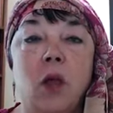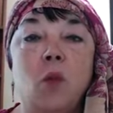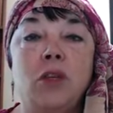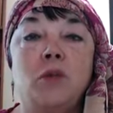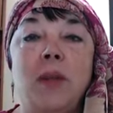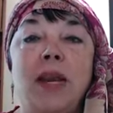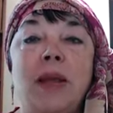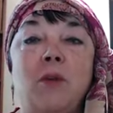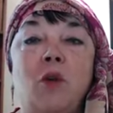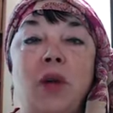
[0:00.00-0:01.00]
which made
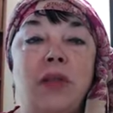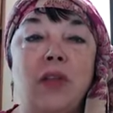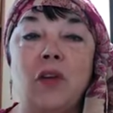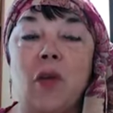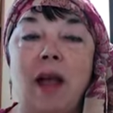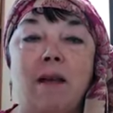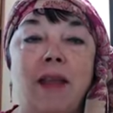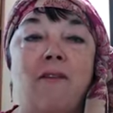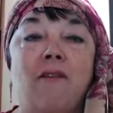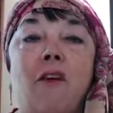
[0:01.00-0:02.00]
him greet the ground
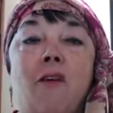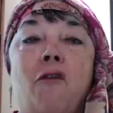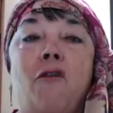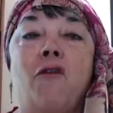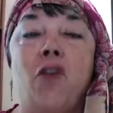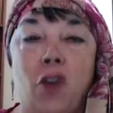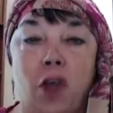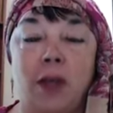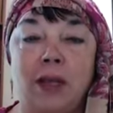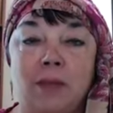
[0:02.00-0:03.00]
and fall full
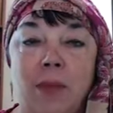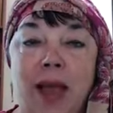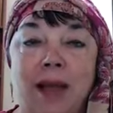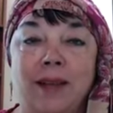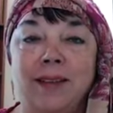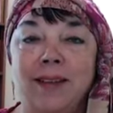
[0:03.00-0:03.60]
on his back.